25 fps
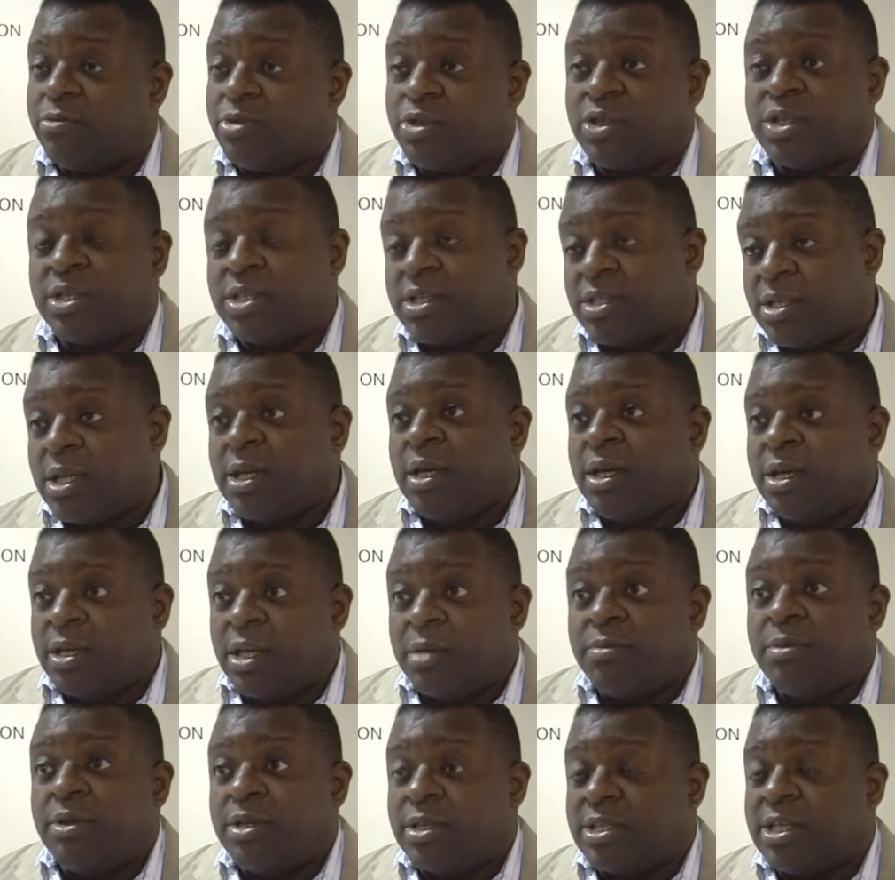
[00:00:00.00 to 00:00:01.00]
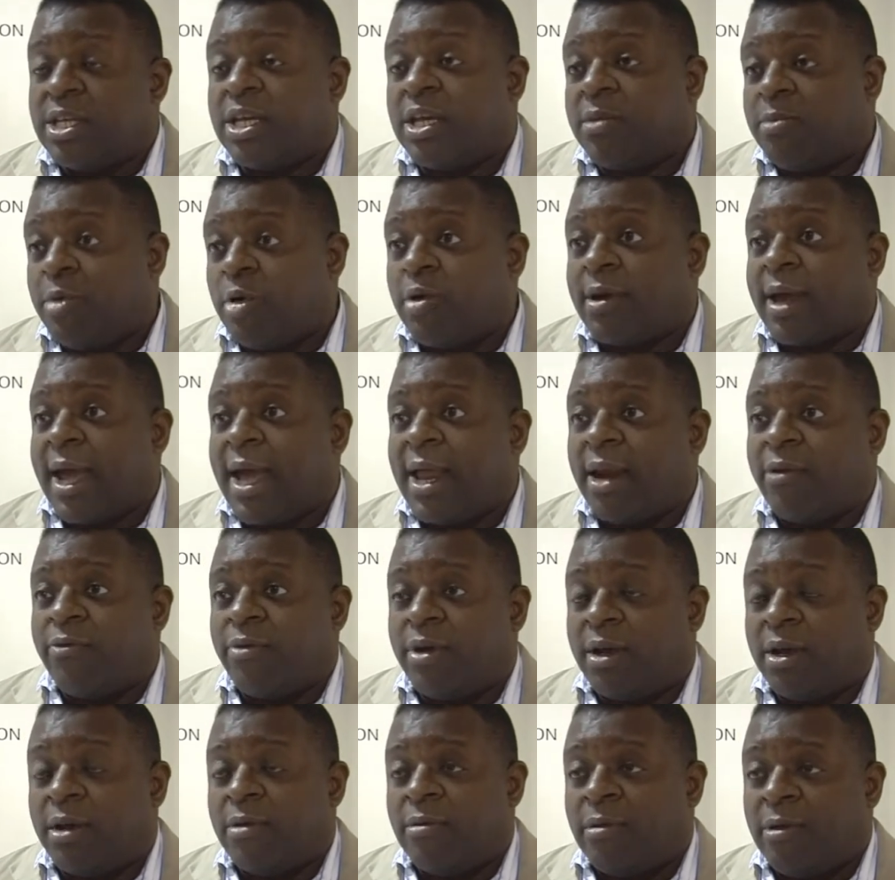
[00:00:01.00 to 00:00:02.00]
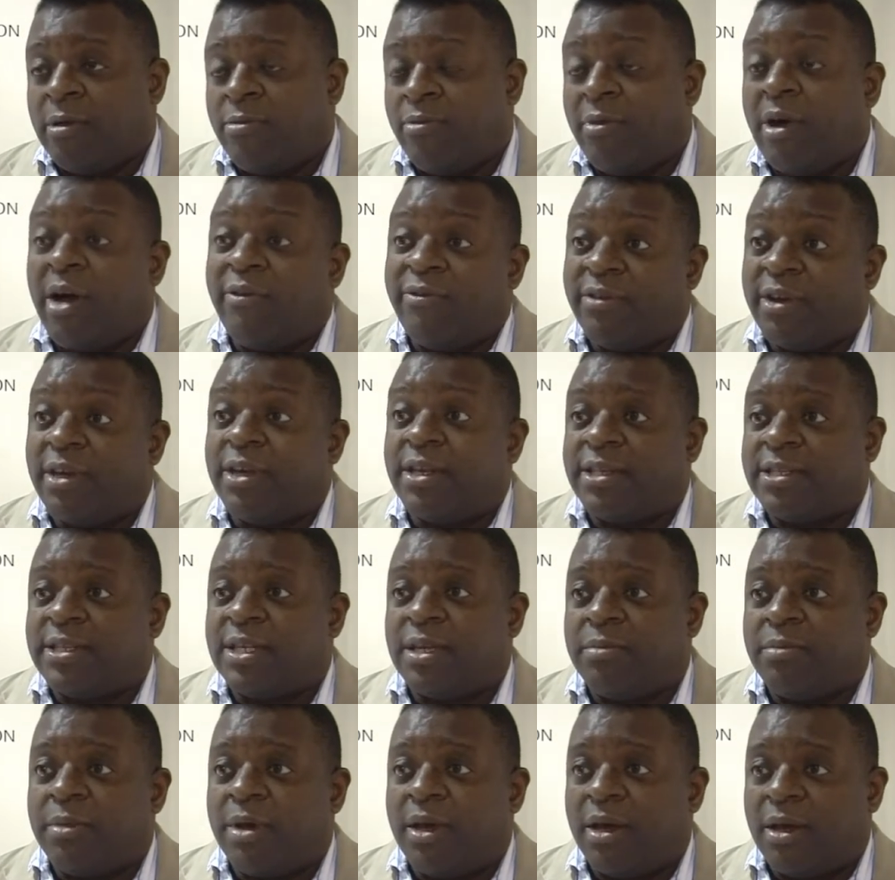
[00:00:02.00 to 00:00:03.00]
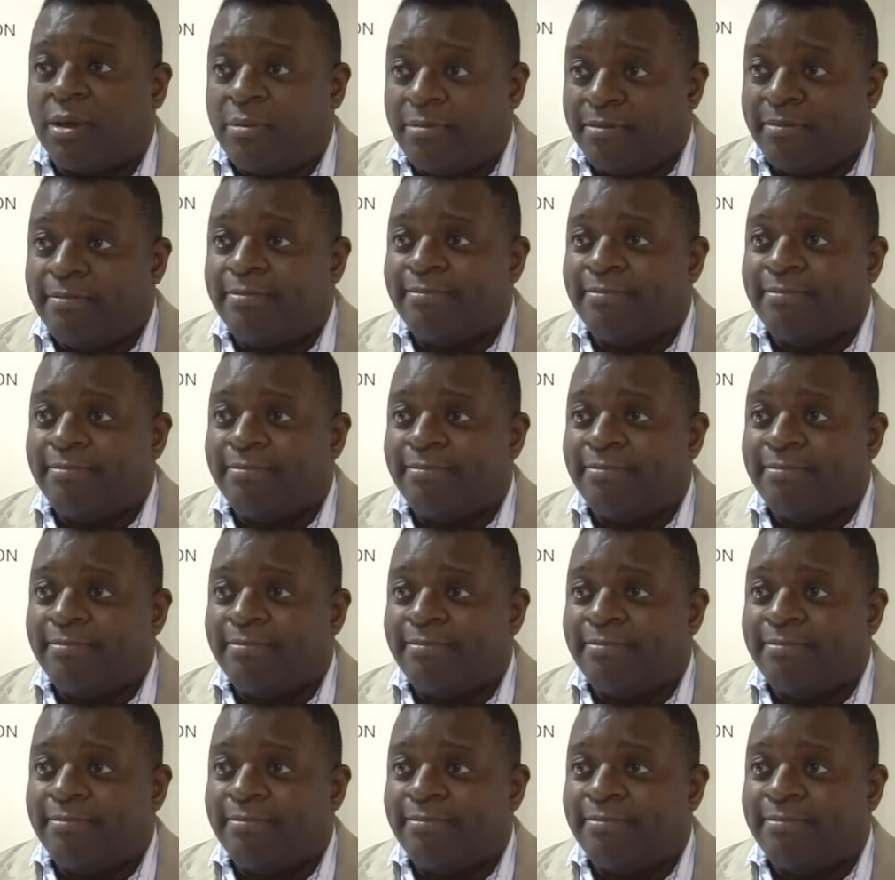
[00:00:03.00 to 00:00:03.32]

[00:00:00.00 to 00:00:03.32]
which is the museum or gallery rather than the cinema.